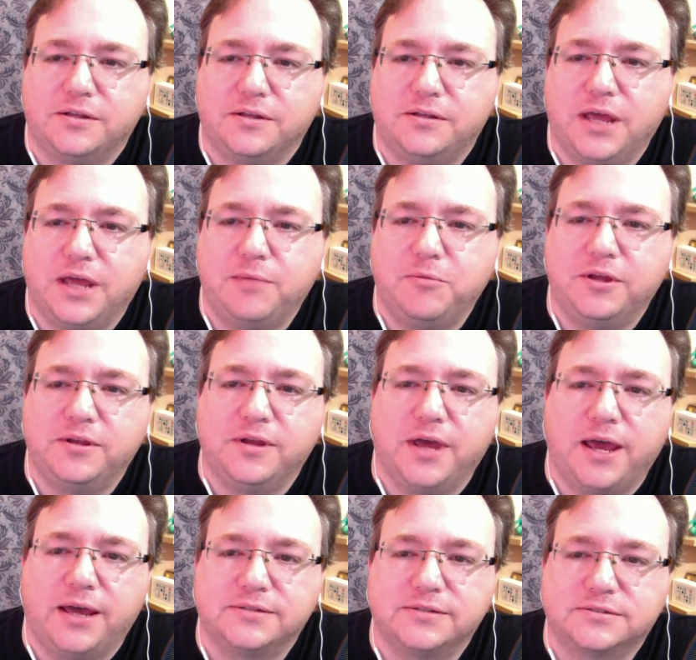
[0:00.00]
Damien
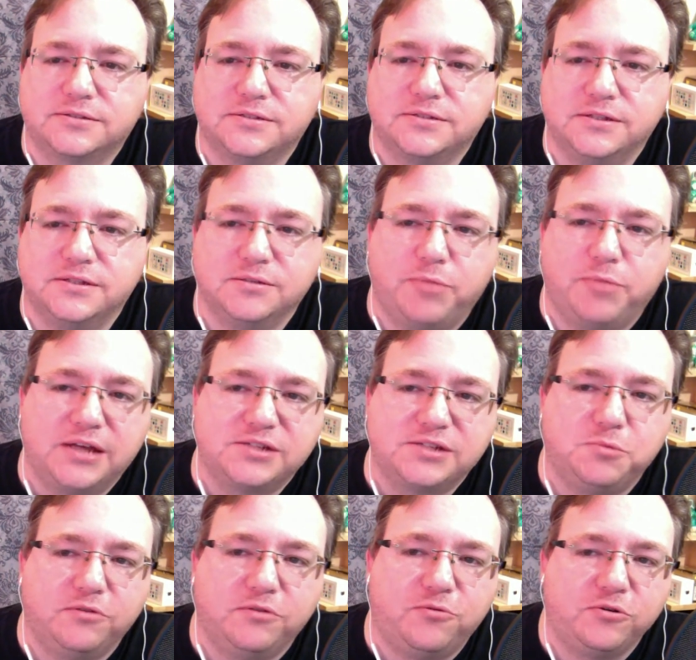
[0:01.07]
asks, is it
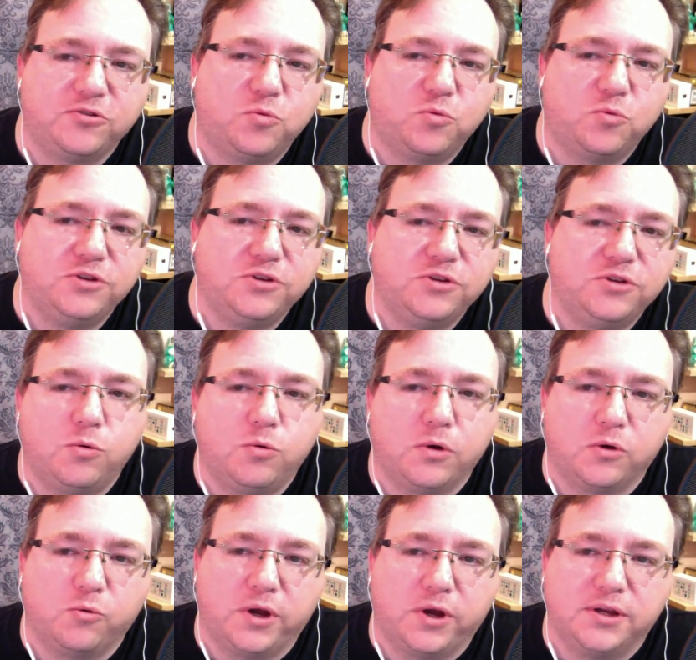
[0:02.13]
possible to force one
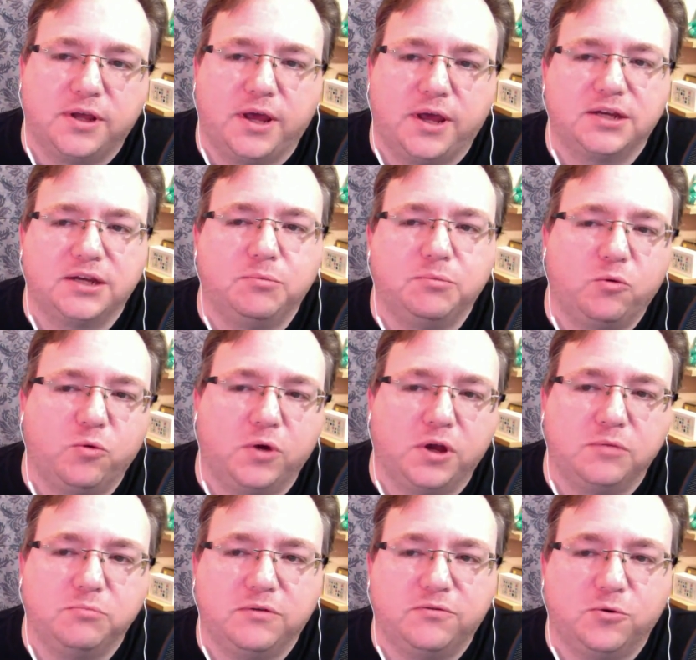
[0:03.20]
jQueryReady tag to be
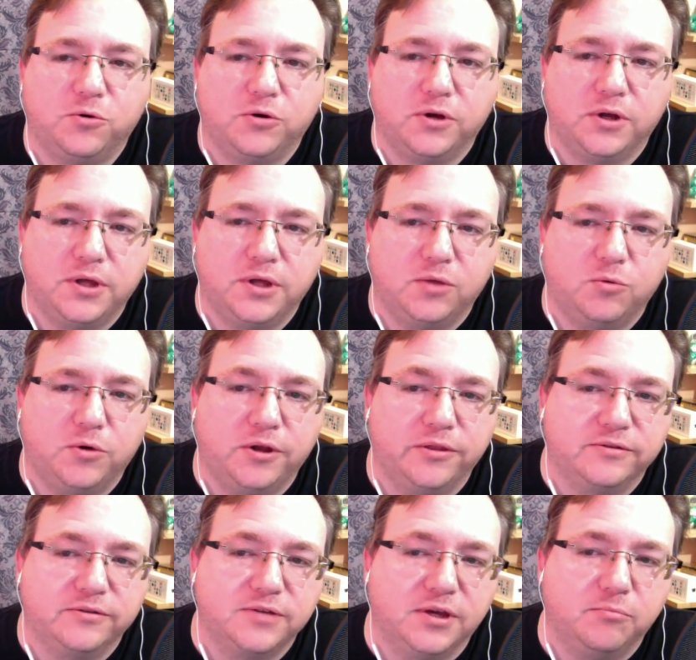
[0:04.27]
run before another one on
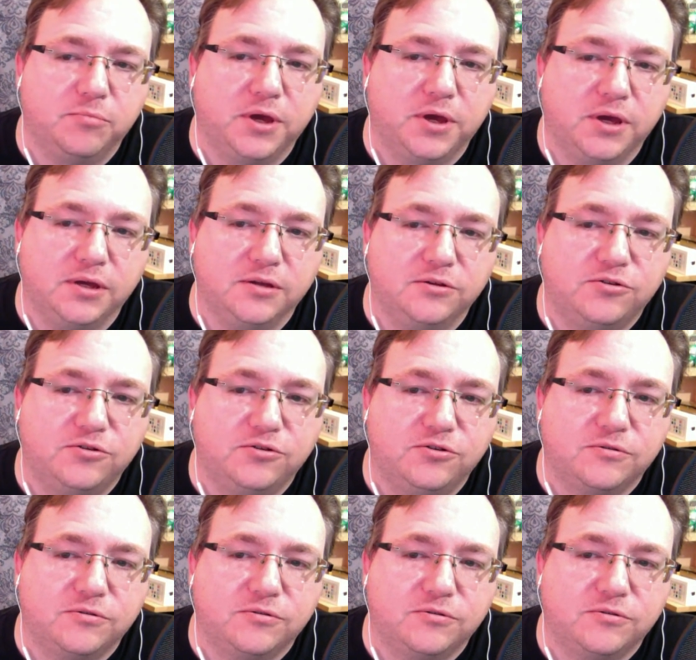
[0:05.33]
the same page?